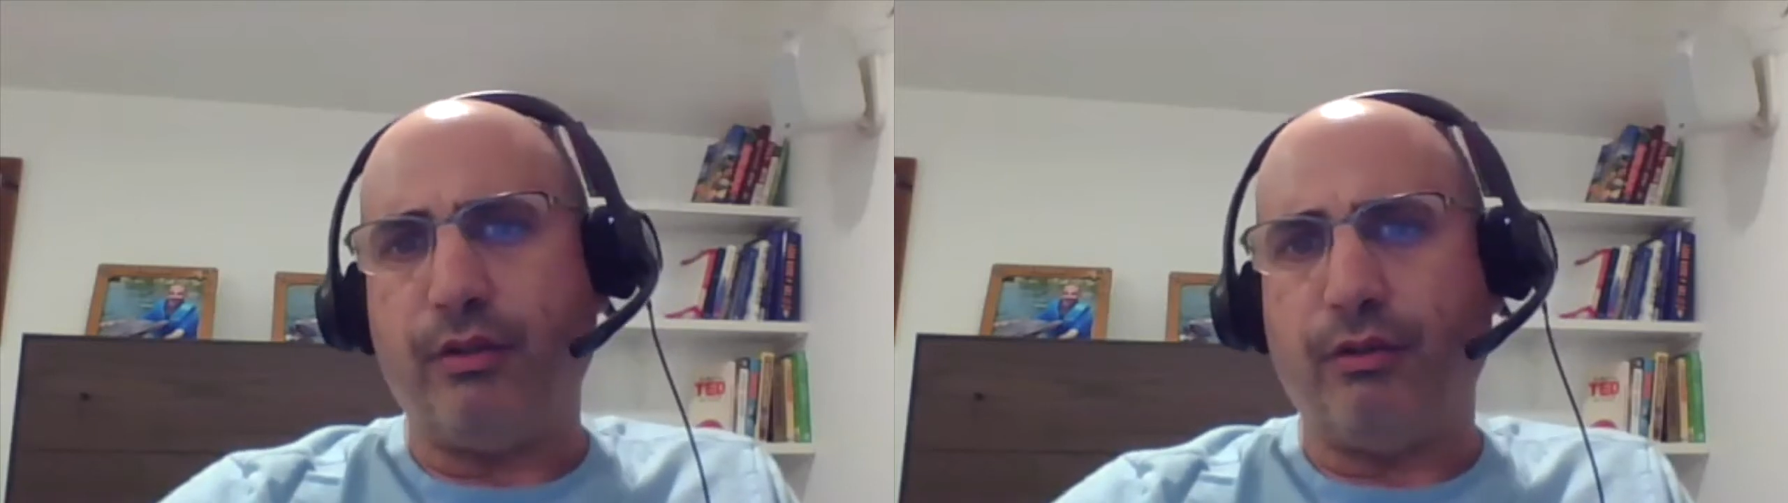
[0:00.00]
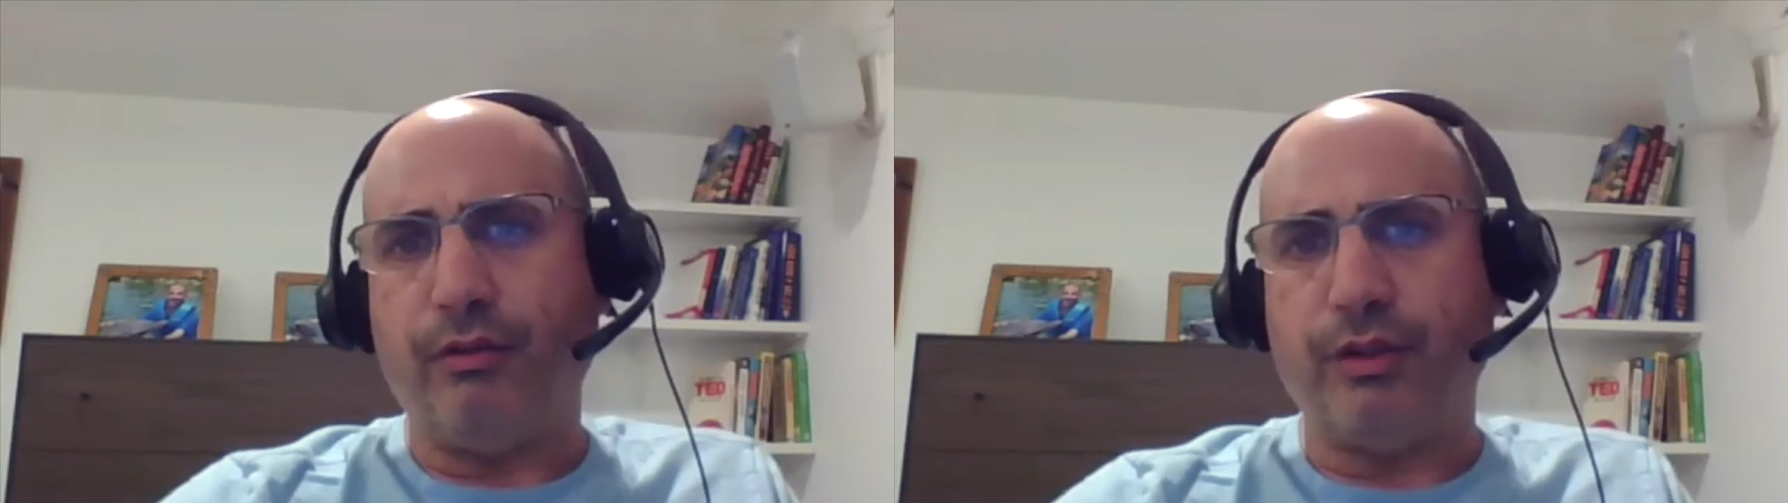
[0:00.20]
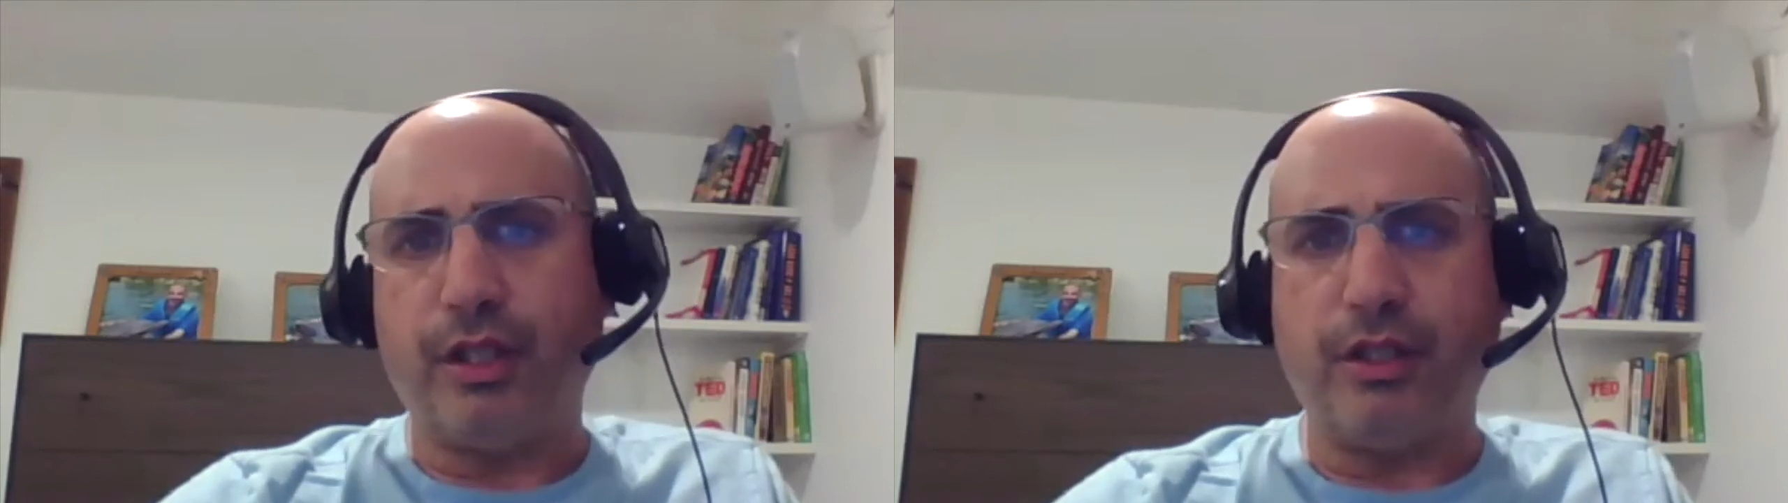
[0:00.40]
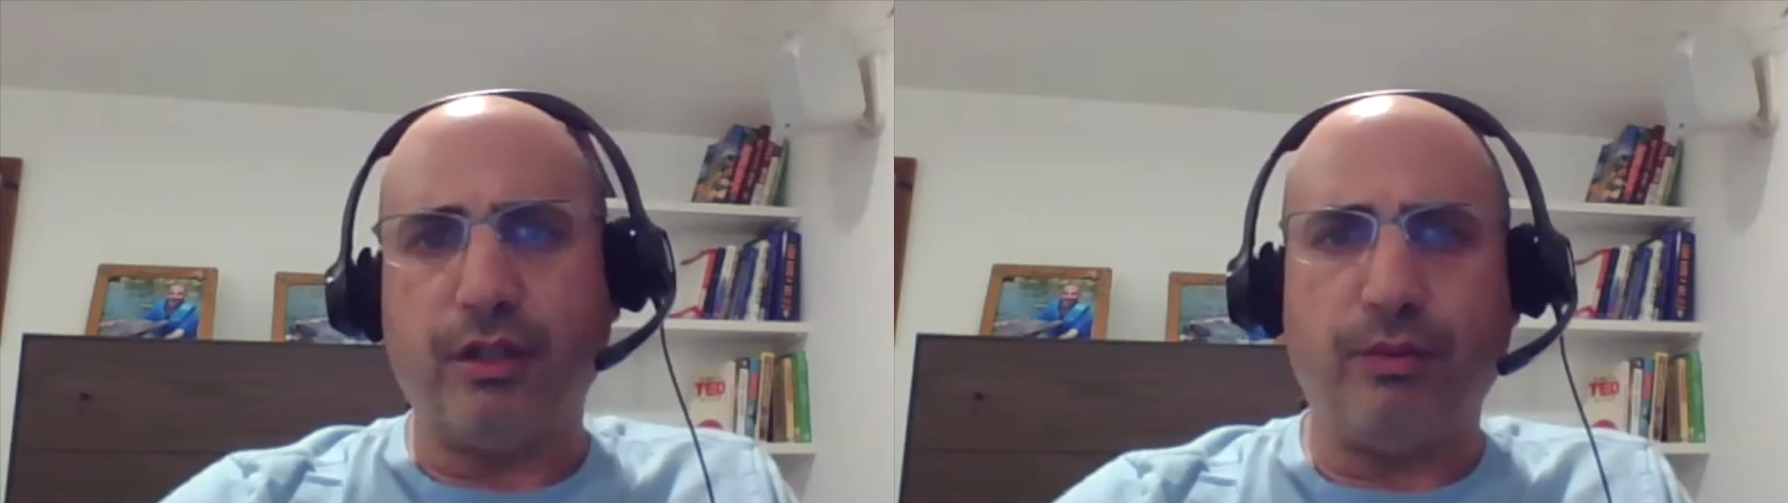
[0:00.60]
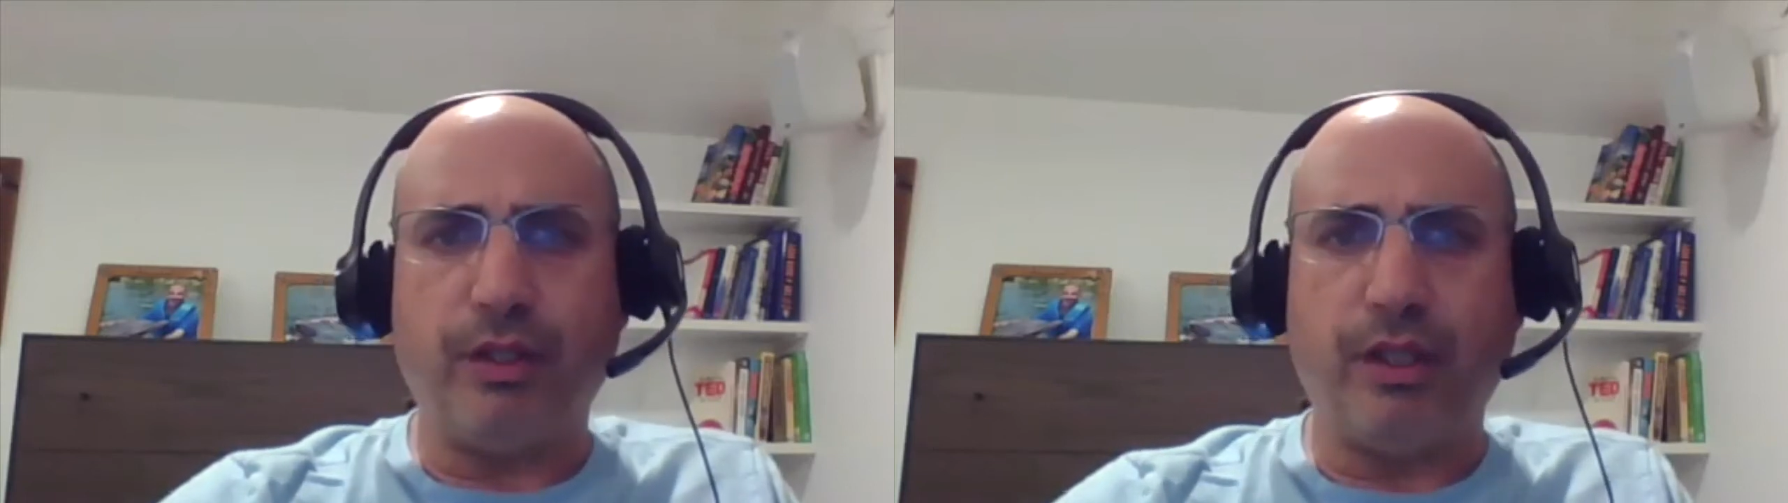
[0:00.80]
a
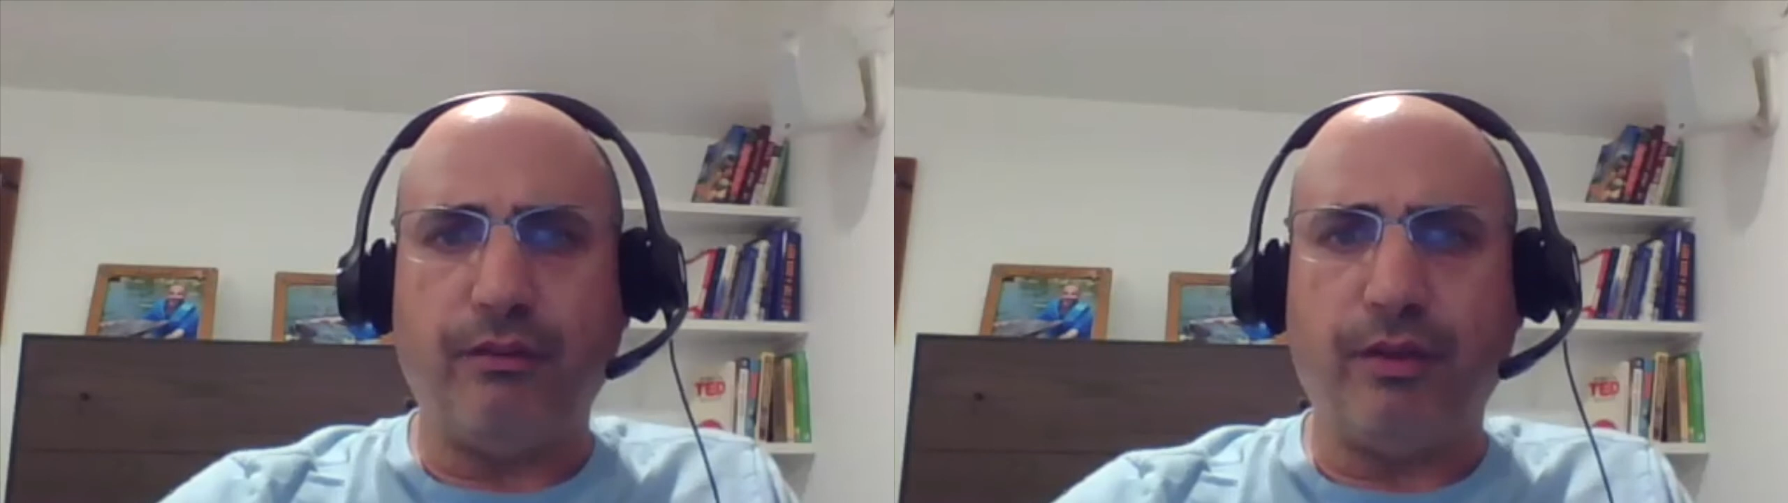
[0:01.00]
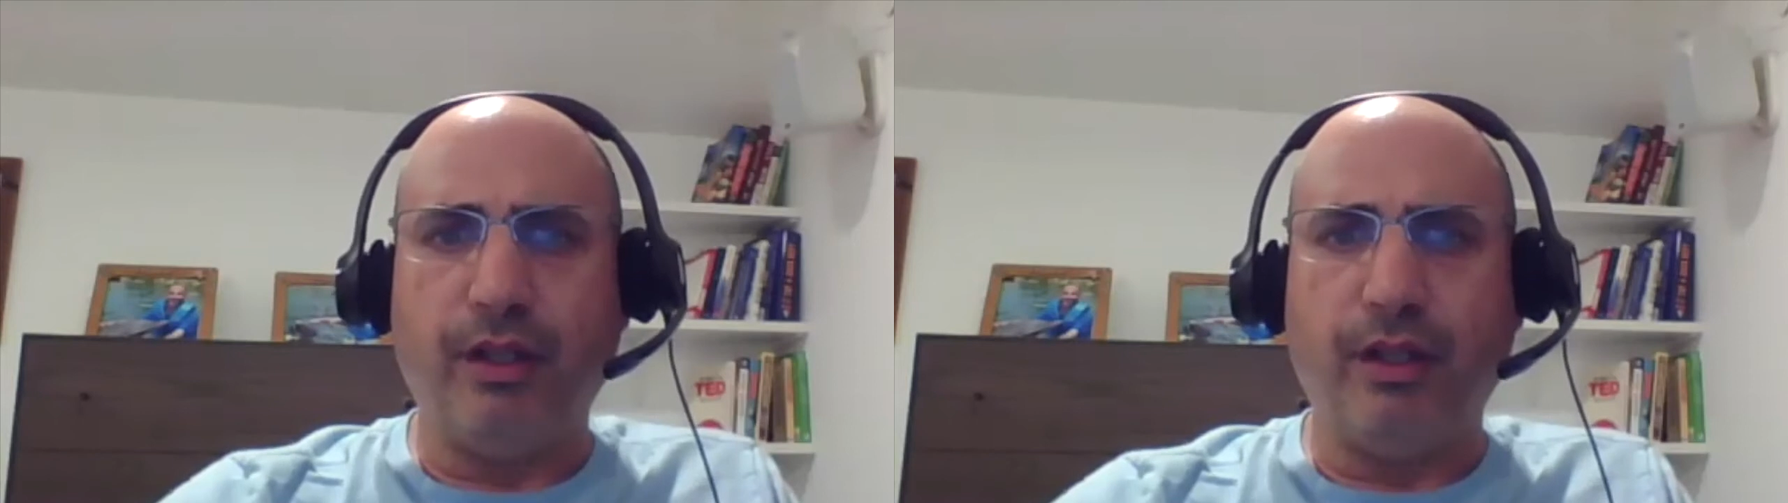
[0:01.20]
conversation with them,